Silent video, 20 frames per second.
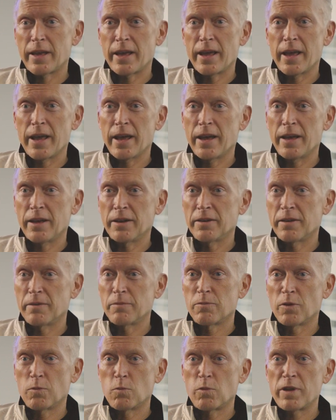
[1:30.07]
And
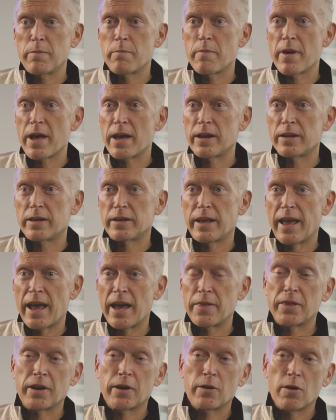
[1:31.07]
when we met
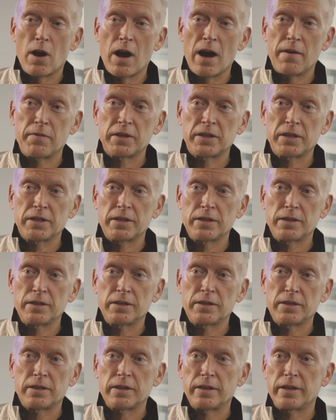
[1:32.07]
at their
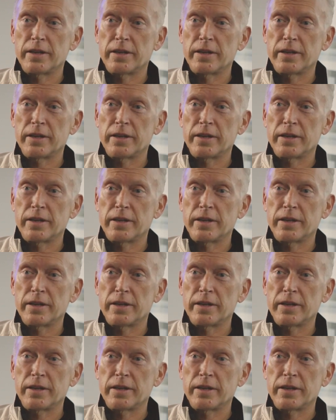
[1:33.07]
offices,